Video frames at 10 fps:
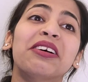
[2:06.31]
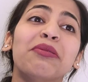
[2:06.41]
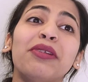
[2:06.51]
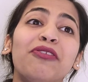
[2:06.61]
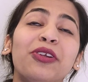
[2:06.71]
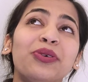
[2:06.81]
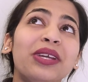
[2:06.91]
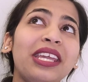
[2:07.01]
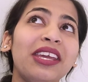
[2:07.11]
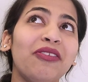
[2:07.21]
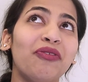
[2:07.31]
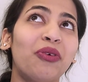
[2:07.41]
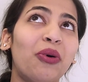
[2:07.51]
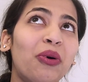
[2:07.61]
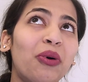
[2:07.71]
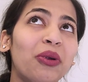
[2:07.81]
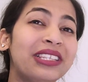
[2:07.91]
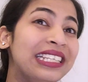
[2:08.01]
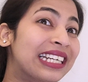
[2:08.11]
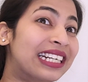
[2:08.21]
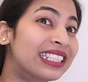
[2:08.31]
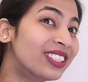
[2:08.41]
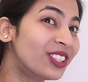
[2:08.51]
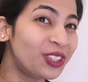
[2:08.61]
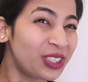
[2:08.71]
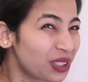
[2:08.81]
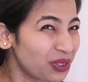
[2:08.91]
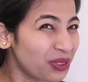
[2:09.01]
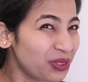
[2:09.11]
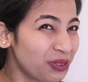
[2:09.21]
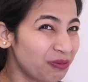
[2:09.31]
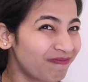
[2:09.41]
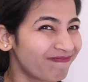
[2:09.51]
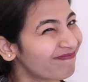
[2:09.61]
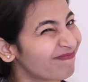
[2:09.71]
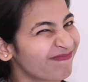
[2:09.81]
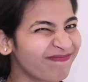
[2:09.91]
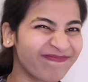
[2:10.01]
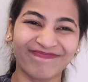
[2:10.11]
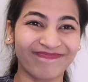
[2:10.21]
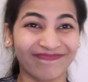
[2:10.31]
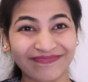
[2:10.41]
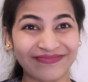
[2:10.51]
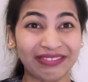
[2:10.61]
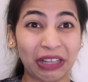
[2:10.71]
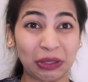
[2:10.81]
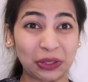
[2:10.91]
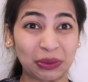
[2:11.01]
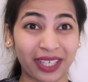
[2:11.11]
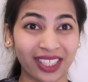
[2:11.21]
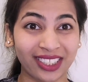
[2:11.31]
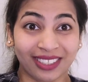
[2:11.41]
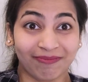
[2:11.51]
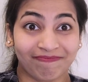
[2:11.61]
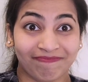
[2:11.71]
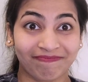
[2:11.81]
But if you're doing it for the other 2, not so much.